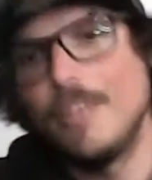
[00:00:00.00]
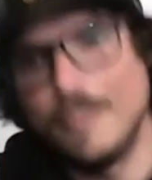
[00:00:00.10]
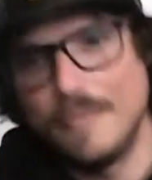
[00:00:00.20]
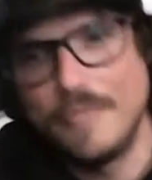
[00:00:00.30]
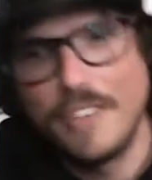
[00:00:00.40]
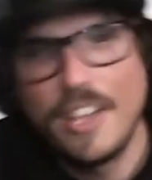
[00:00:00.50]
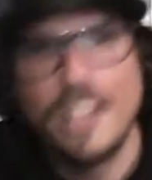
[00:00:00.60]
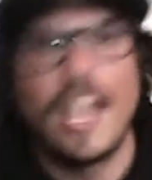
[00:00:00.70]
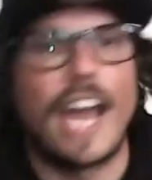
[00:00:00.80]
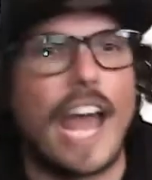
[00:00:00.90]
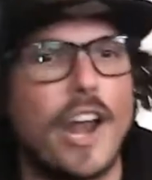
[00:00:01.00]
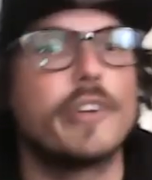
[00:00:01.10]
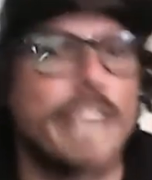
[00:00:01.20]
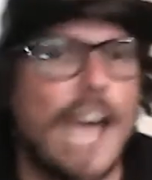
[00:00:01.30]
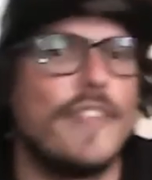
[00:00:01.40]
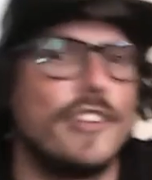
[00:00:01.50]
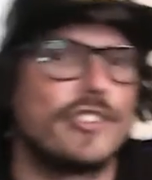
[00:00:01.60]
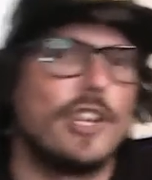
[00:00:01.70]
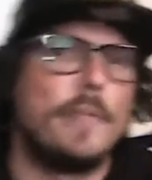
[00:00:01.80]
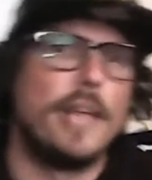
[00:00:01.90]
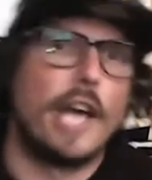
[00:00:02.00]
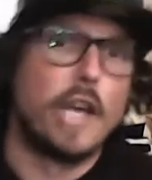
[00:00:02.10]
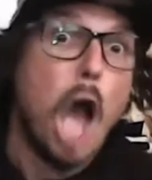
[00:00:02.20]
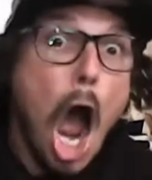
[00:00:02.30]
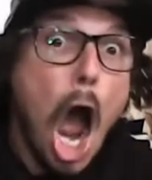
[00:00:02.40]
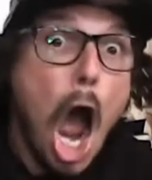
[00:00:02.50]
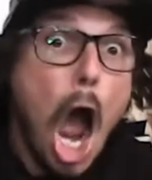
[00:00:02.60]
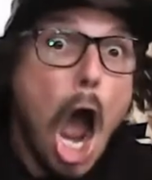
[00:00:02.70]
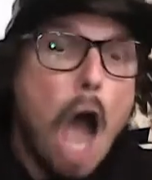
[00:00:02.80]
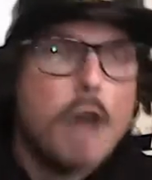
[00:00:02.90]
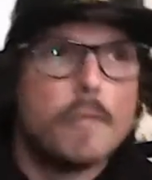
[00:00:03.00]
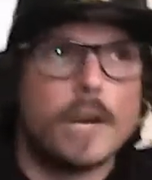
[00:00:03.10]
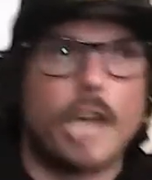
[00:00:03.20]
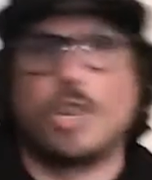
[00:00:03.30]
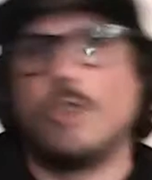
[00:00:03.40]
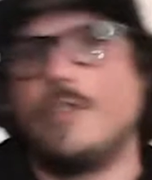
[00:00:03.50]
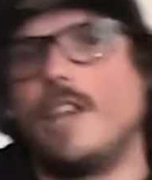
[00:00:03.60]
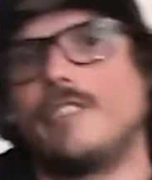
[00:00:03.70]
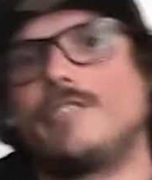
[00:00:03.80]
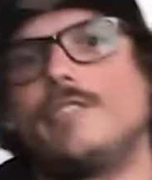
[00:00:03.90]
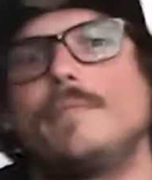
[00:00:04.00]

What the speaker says: And I know Kevin's going to be like, when I show this.